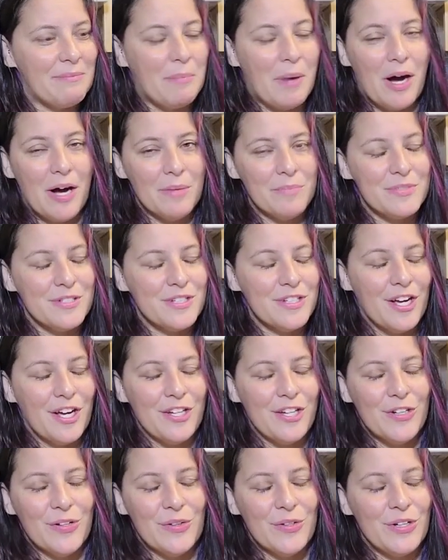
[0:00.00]
moms,
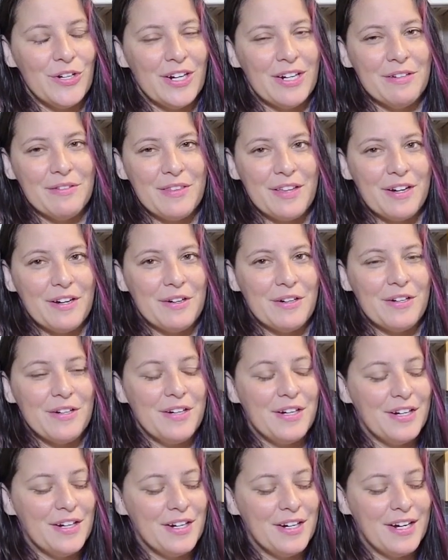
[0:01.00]
I know you're out there
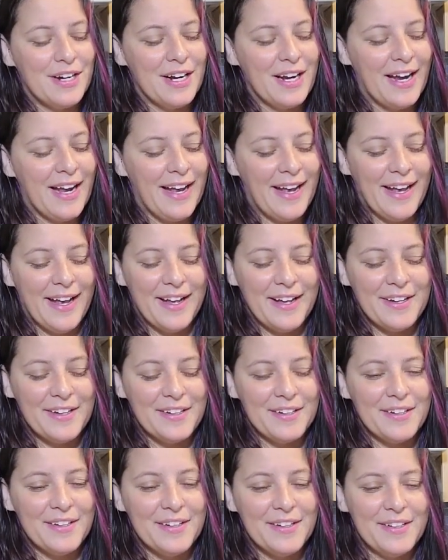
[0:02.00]
and
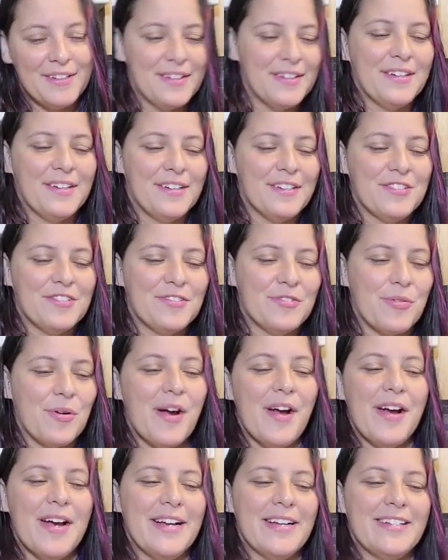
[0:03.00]

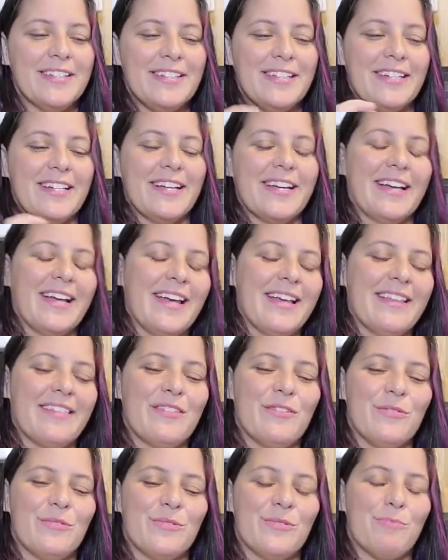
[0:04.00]
trying to get
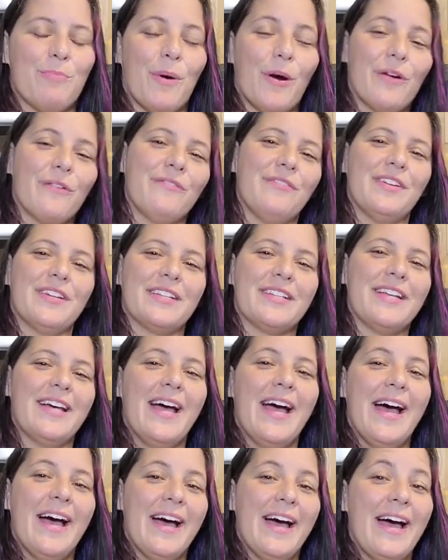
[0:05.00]
those perfect
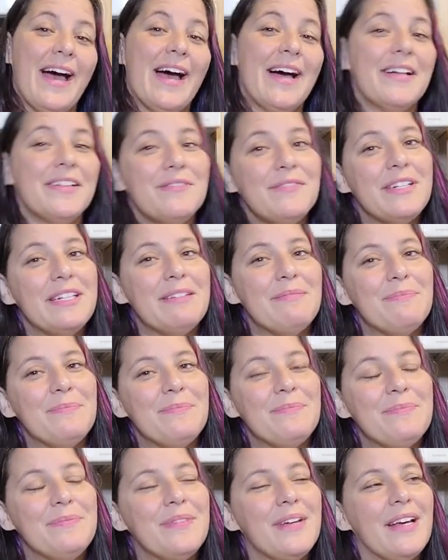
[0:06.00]
Halloween
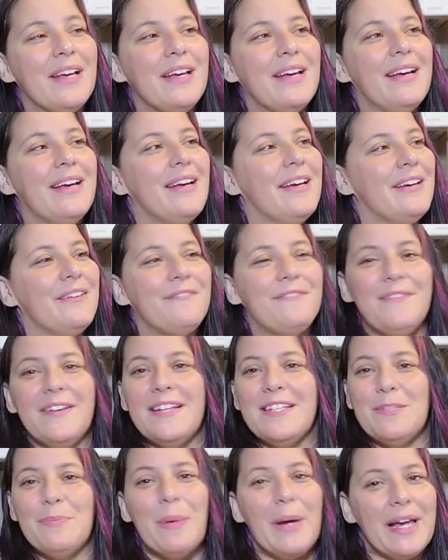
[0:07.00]

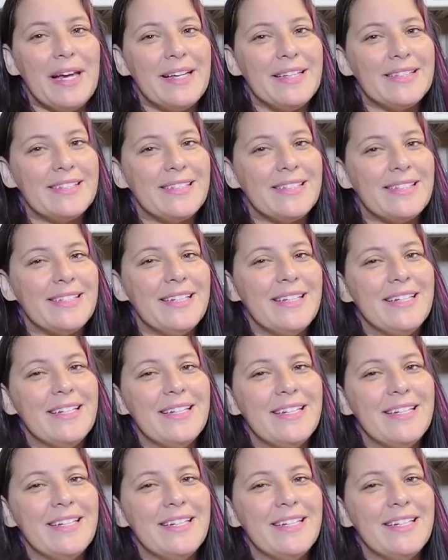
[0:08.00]
face paints